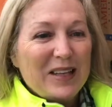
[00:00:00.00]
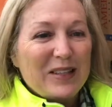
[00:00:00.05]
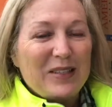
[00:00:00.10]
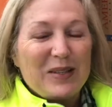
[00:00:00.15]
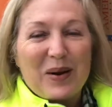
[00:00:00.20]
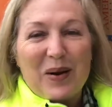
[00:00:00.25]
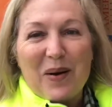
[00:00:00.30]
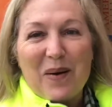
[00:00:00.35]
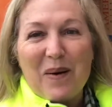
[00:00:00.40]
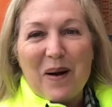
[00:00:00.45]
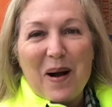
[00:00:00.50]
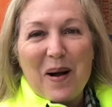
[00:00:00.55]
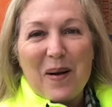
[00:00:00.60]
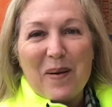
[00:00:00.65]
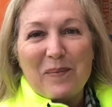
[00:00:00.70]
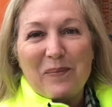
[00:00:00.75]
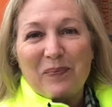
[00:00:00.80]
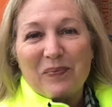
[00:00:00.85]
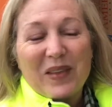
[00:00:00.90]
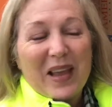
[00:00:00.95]
So
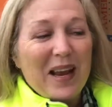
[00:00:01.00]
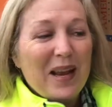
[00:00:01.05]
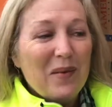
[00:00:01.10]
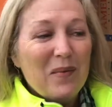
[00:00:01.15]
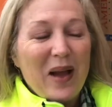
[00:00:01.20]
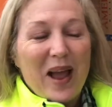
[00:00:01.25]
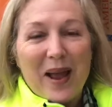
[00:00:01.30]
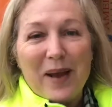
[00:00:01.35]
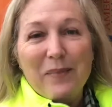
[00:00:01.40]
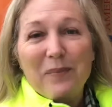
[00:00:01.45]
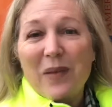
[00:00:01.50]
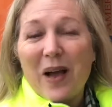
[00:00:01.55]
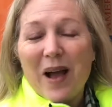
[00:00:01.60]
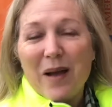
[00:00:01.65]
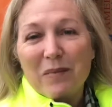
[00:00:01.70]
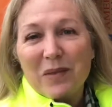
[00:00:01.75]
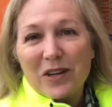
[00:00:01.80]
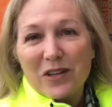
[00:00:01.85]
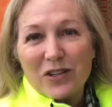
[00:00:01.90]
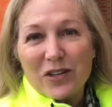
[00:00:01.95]
anyway,
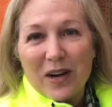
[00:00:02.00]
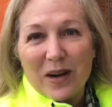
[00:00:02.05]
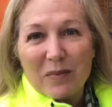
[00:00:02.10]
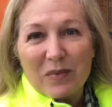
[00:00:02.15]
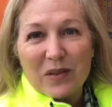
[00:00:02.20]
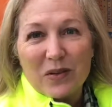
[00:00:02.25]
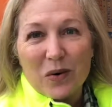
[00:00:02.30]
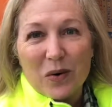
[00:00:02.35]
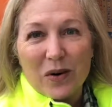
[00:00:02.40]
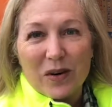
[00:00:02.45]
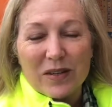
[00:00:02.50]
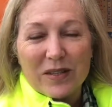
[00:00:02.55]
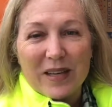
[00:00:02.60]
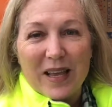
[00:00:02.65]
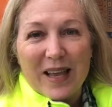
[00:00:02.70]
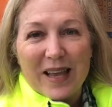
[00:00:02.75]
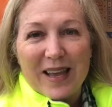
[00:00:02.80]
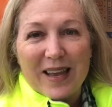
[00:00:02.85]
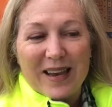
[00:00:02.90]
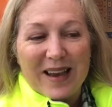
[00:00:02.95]
I'm going to shut up the doors
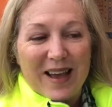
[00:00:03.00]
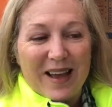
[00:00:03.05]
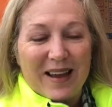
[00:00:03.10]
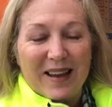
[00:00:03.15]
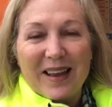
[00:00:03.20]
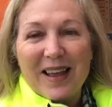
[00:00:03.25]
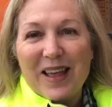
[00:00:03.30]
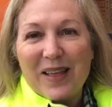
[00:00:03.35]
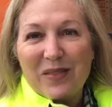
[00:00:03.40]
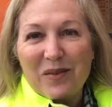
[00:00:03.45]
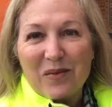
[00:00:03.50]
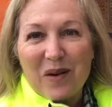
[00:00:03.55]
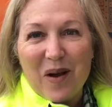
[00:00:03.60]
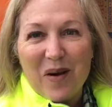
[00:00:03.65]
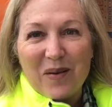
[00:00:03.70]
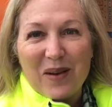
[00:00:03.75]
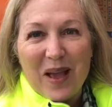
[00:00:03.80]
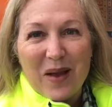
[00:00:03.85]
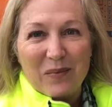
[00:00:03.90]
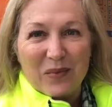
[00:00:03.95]
and hit the
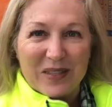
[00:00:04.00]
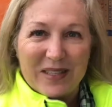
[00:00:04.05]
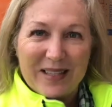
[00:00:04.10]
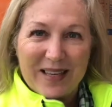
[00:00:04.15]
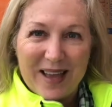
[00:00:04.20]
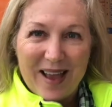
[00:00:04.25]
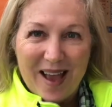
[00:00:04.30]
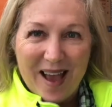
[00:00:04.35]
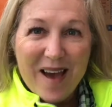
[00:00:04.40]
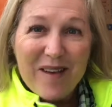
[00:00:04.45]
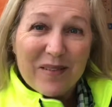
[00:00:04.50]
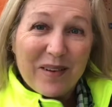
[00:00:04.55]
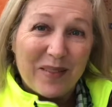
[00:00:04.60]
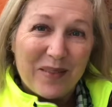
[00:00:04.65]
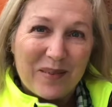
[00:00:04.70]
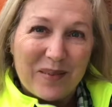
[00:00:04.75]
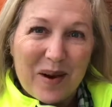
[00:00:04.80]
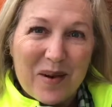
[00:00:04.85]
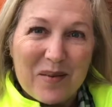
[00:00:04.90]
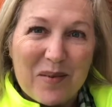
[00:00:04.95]
road, and we'll see you out
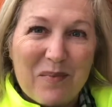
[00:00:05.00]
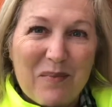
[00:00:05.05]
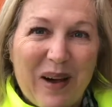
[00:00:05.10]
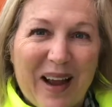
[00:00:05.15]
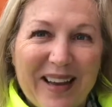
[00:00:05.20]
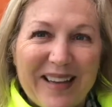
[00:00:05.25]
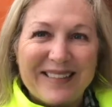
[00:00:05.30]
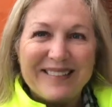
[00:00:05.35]
on the road. Bye.